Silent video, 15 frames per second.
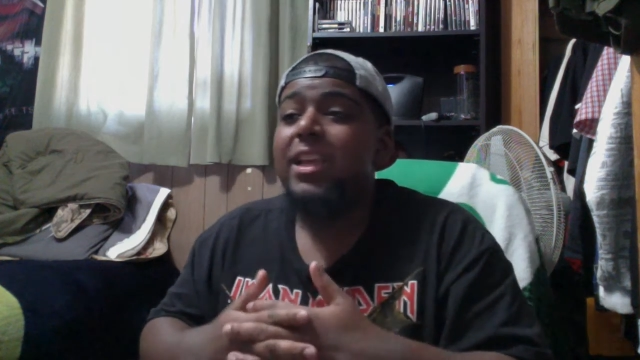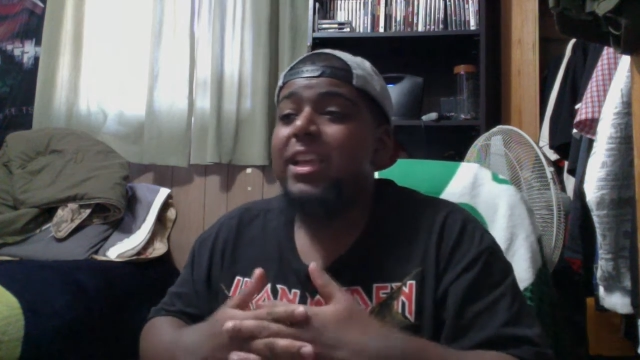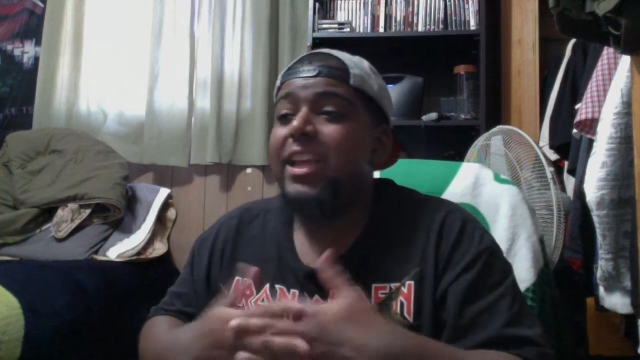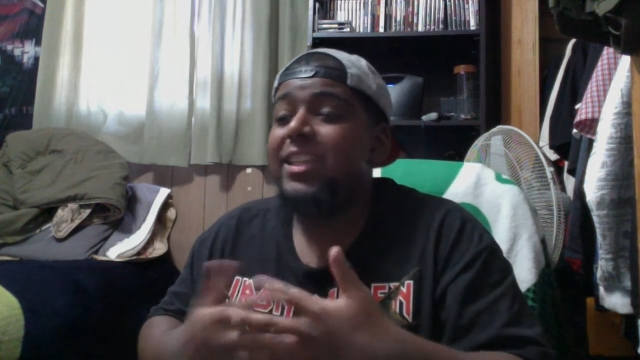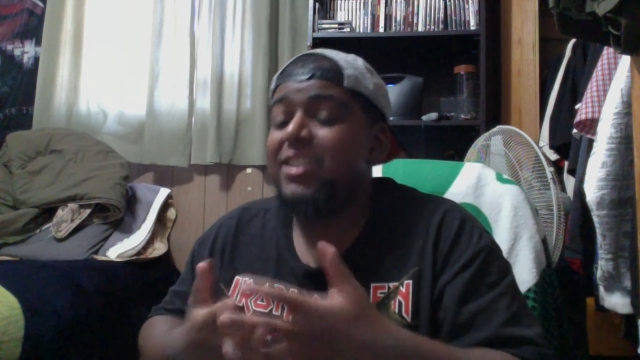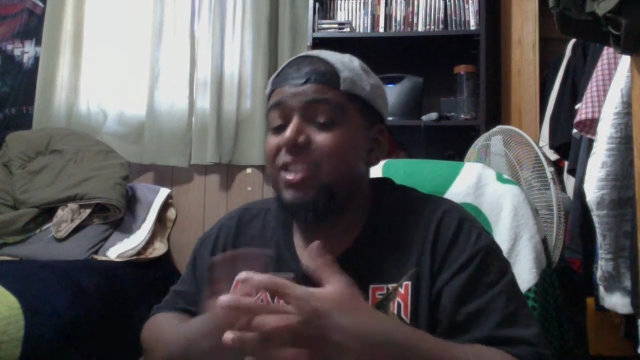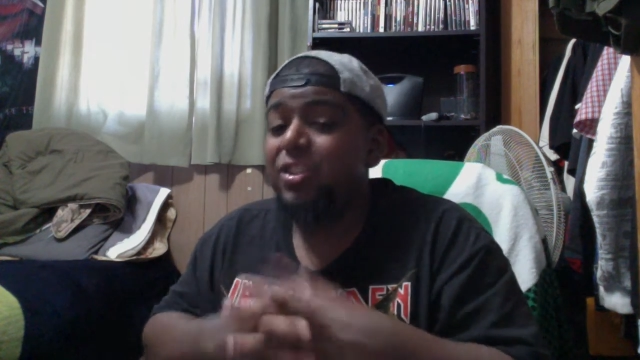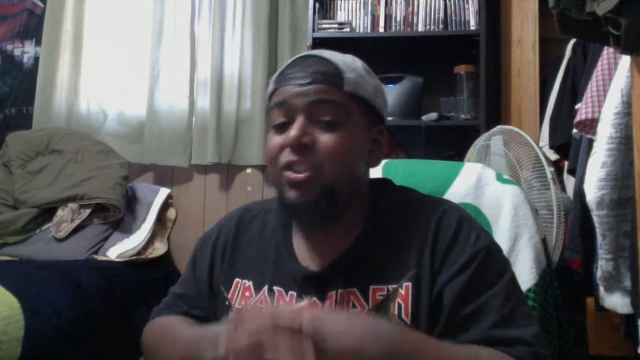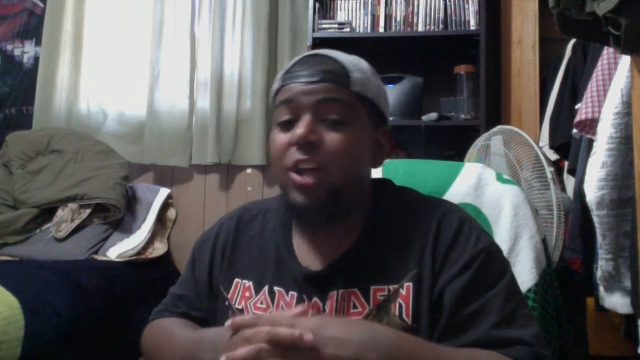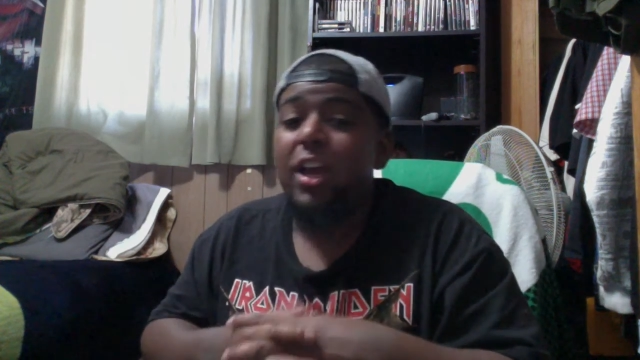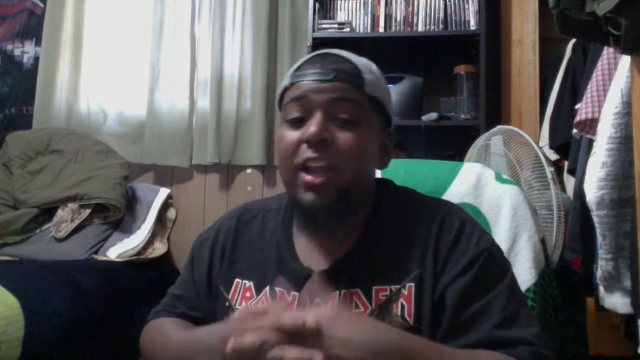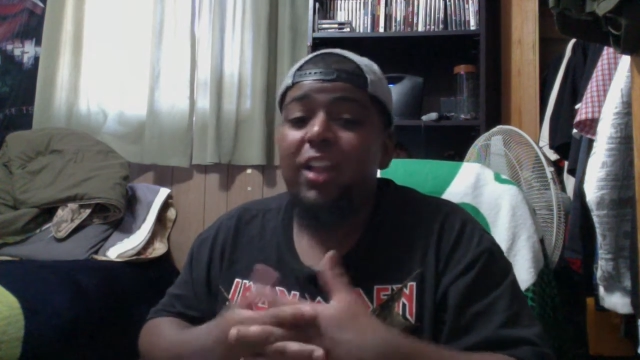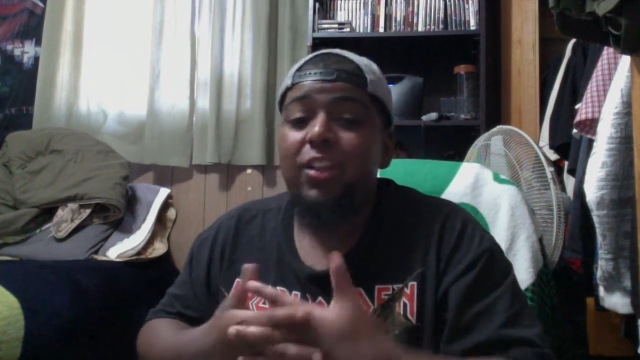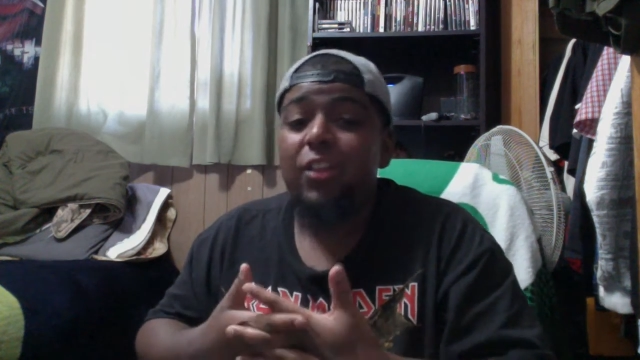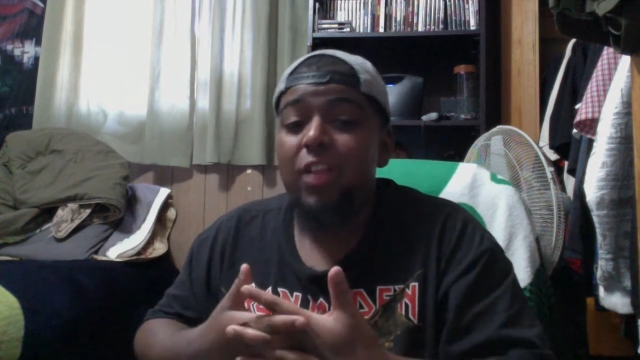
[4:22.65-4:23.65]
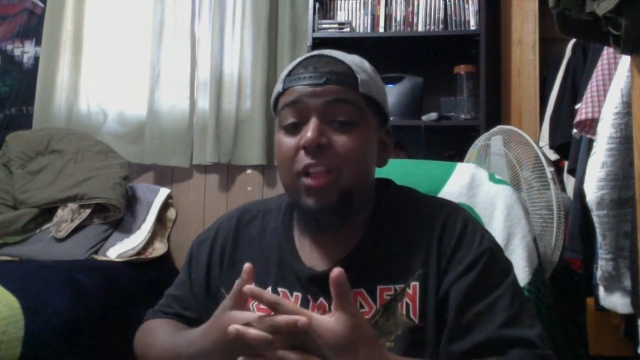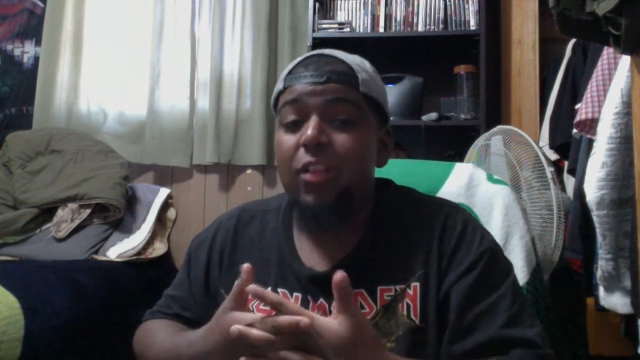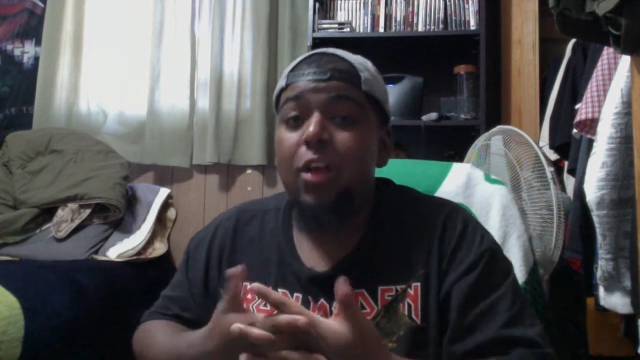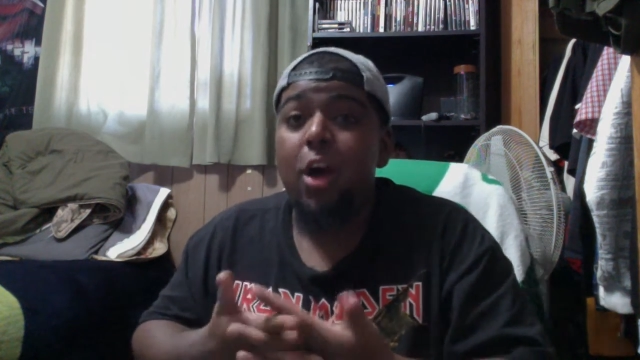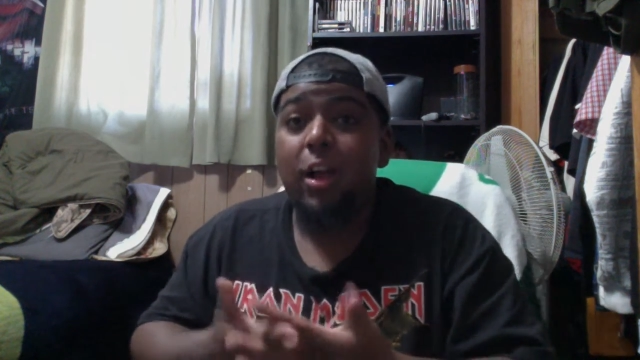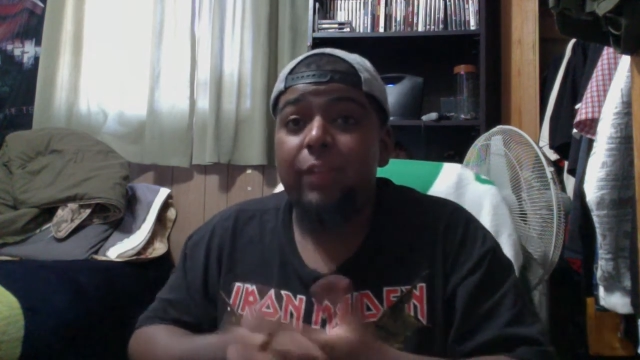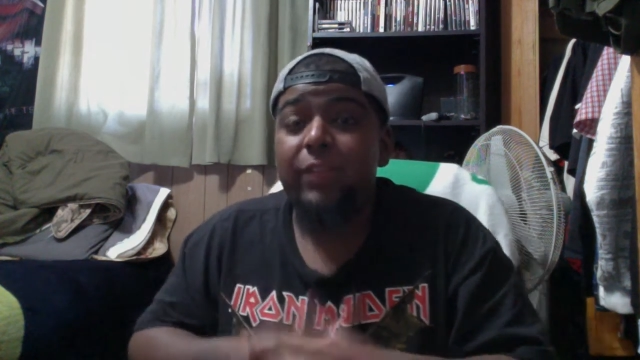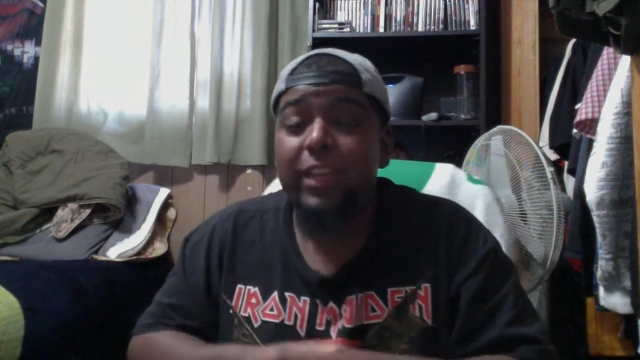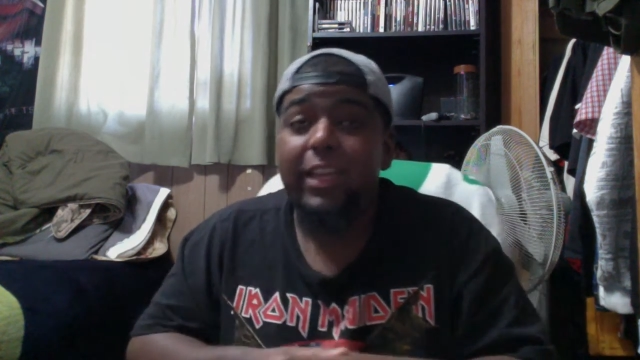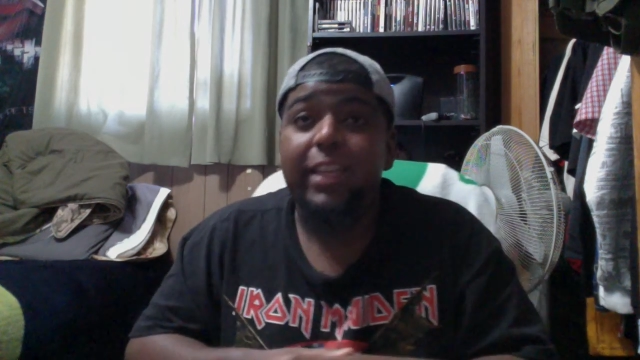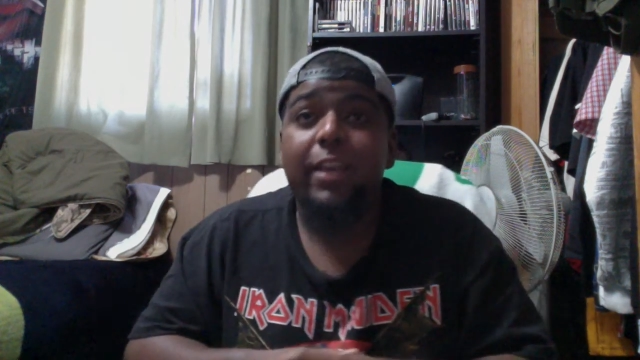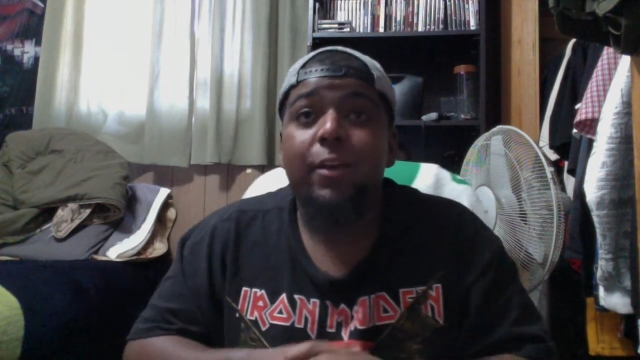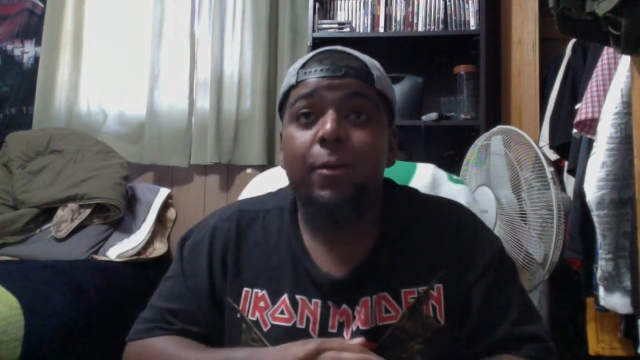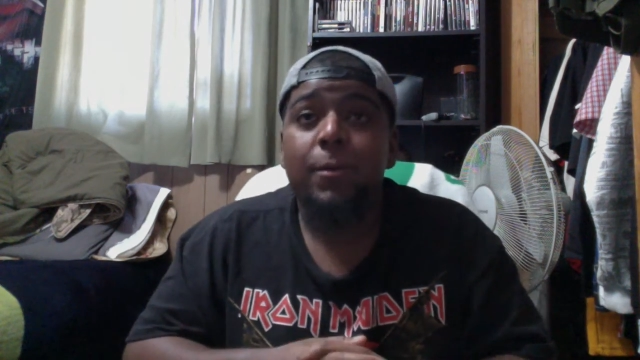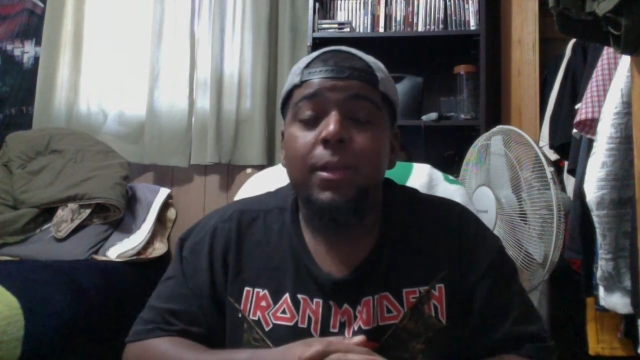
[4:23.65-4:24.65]
it's still not a long
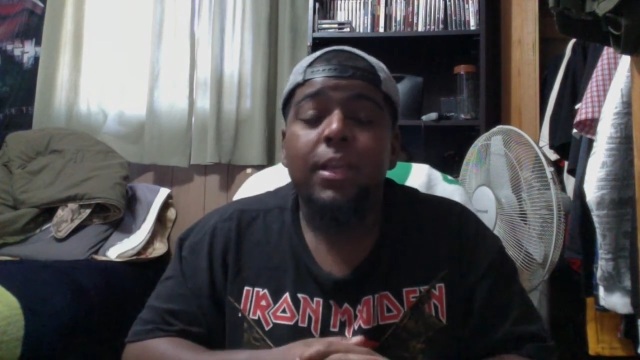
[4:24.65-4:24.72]
video.